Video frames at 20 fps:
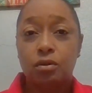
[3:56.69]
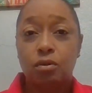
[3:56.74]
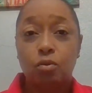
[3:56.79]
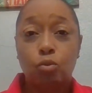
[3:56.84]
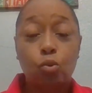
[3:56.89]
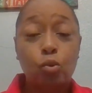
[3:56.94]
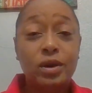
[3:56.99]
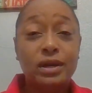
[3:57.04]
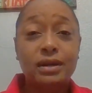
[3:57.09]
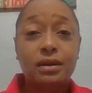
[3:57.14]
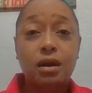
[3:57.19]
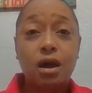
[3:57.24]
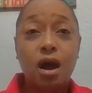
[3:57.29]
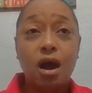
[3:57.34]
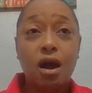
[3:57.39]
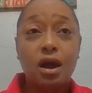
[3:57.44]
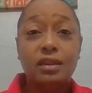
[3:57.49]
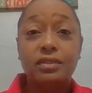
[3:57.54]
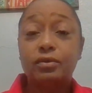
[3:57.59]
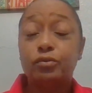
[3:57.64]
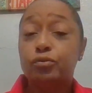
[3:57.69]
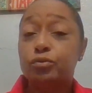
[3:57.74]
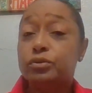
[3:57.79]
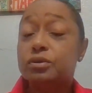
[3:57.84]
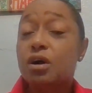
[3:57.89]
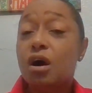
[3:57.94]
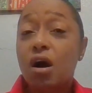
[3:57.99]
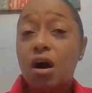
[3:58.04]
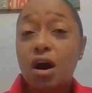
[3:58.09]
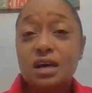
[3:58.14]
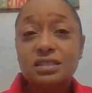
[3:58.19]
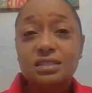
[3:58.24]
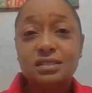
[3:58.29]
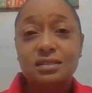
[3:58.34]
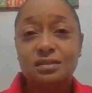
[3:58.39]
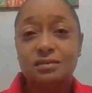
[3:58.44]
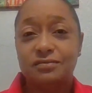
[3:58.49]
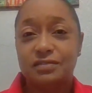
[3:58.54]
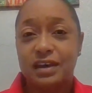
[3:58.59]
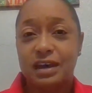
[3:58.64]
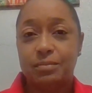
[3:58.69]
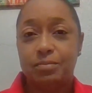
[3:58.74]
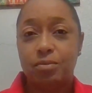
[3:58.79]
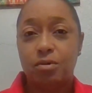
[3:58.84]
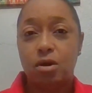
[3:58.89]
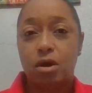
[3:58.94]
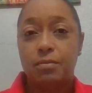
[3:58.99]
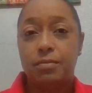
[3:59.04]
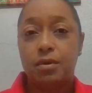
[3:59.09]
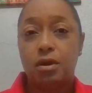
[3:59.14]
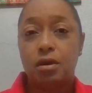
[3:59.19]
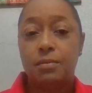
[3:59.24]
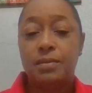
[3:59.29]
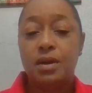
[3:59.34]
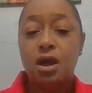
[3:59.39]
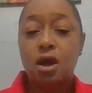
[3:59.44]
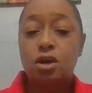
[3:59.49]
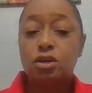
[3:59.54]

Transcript: What are the root causes of that problem?